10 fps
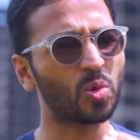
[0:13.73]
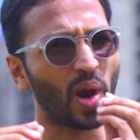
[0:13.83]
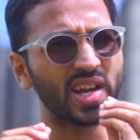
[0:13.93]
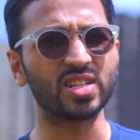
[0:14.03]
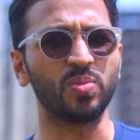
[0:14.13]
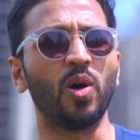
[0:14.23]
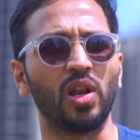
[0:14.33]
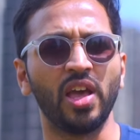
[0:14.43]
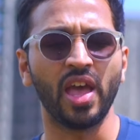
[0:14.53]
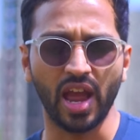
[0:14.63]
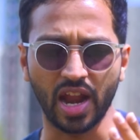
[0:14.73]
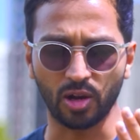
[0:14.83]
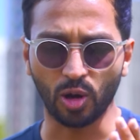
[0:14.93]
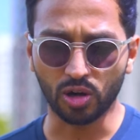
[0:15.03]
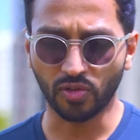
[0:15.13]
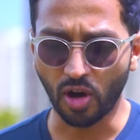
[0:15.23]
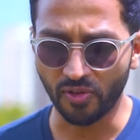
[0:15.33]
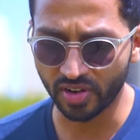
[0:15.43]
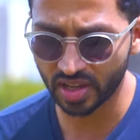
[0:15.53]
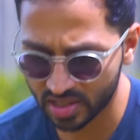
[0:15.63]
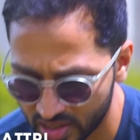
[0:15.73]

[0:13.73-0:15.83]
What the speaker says: quite small, and a lot of offerings